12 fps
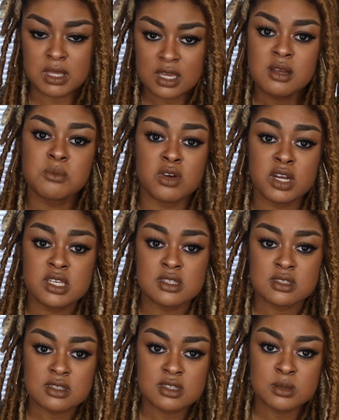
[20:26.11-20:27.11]
Getting braids
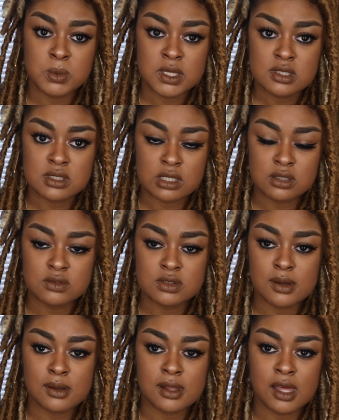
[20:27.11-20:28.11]
is expensive.
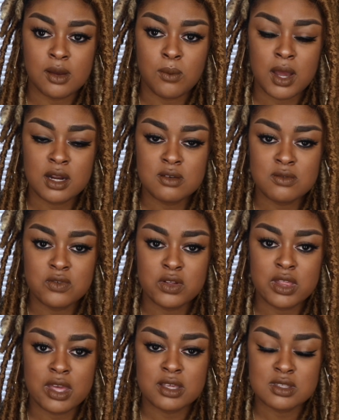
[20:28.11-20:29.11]
So, like, why do you feel
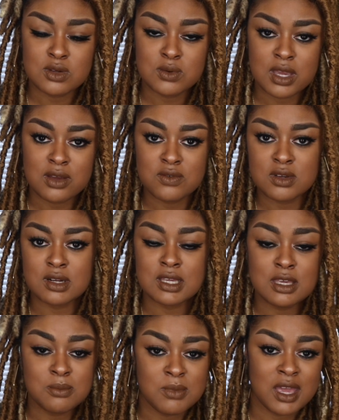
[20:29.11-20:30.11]
like it's okay for you to
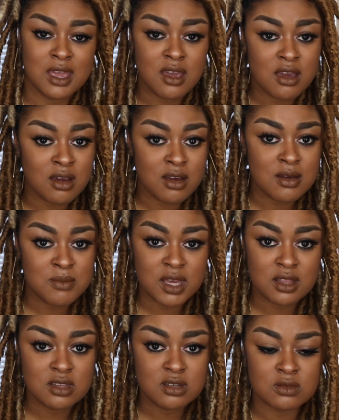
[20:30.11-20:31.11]
keep my hair and my
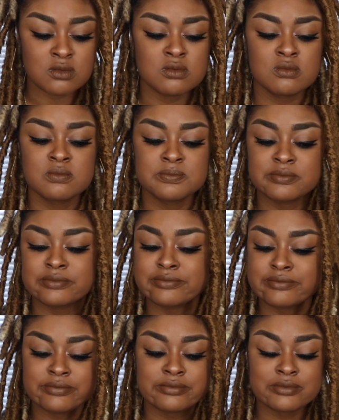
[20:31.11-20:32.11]
glue?
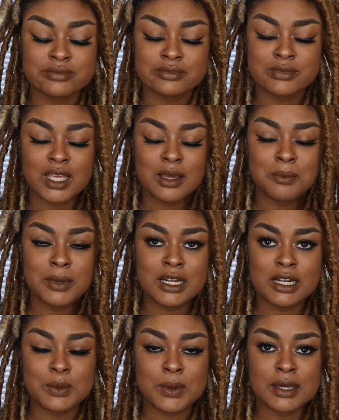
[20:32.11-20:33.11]
But
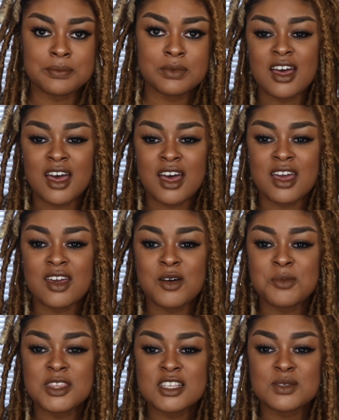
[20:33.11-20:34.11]
anyway, I
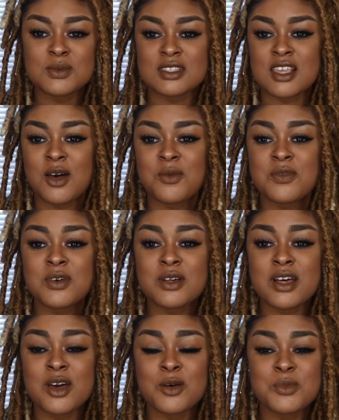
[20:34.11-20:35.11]
hope this was helpful.
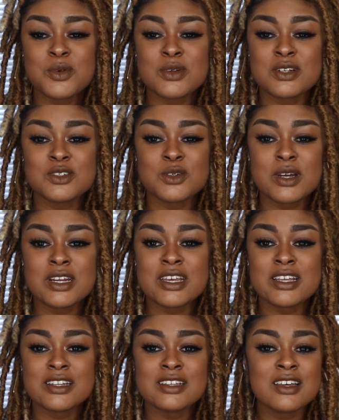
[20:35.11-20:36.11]
I hope you enjoyed
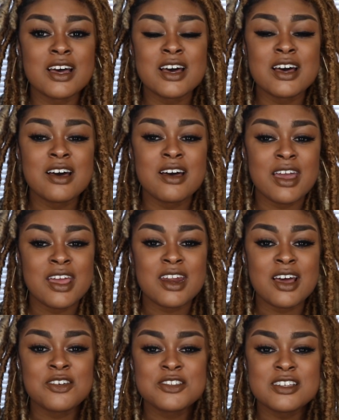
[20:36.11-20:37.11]
it. And
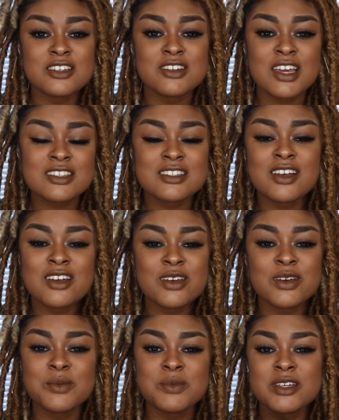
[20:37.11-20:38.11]
I'll see you next
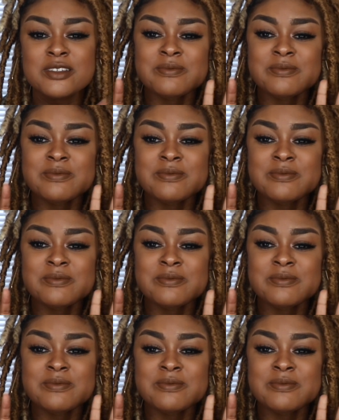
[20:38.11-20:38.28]
time.